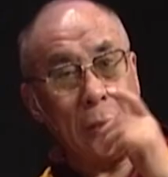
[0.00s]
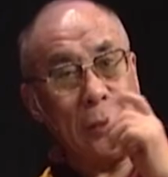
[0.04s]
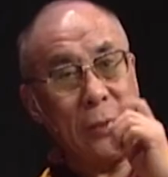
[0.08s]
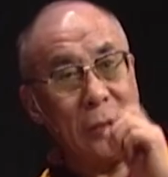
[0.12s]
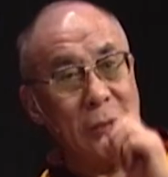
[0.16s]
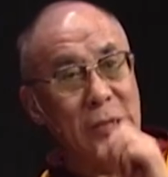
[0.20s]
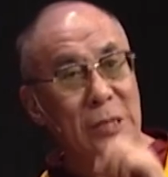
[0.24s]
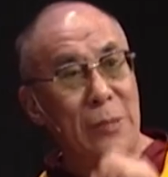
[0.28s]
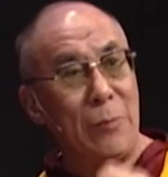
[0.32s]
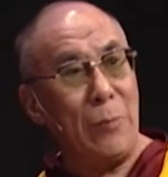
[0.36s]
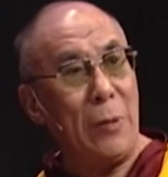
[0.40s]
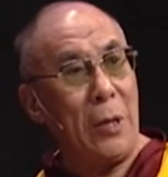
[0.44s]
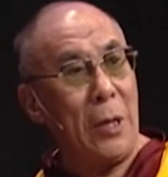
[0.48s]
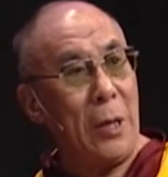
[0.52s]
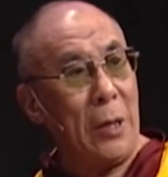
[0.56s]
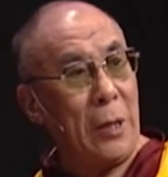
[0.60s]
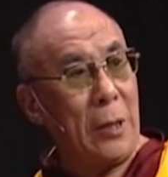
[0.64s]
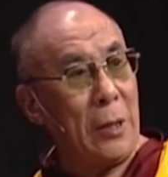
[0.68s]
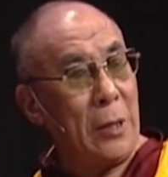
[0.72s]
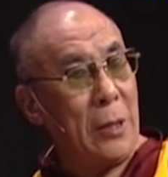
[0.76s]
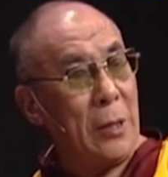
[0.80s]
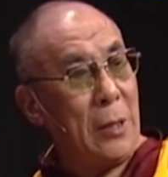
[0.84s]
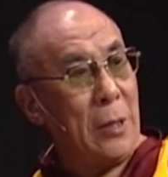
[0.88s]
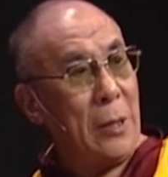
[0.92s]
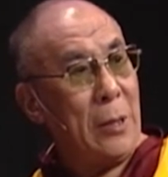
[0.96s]
I think the
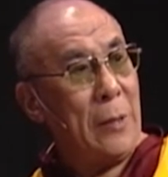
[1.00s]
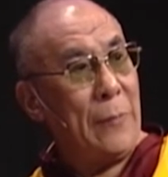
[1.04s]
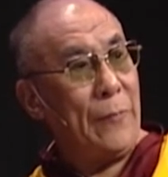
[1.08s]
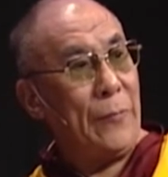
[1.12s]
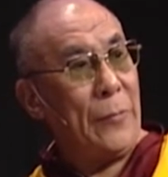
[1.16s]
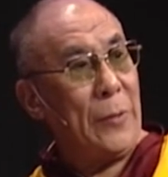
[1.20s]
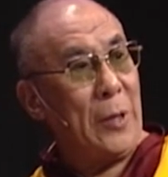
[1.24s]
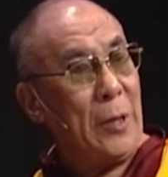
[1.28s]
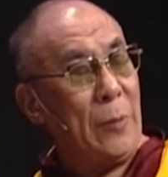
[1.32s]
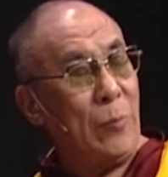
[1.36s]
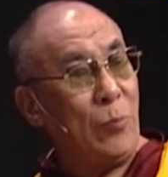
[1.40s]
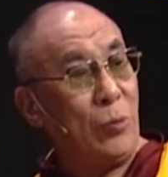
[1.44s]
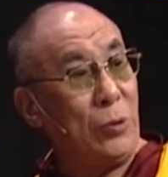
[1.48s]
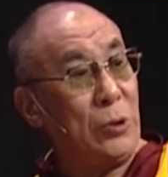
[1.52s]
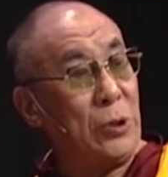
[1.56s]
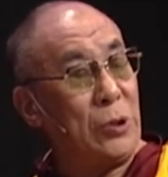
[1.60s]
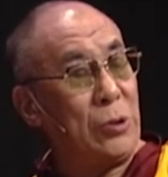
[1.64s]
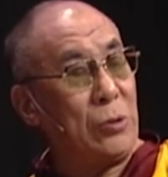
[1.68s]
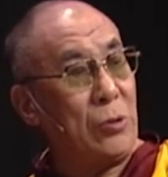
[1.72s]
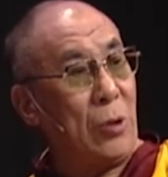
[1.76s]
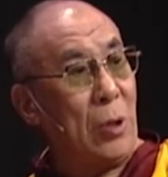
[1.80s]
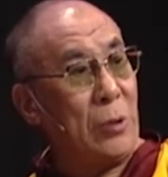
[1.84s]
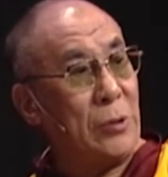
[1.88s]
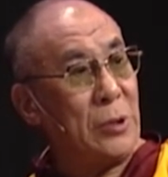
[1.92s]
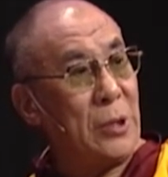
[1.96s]
similar, the
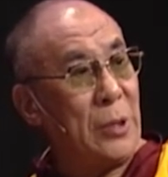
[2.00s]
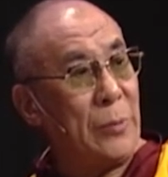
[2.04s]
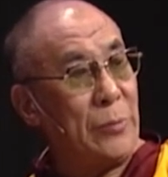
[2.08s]
Buddhist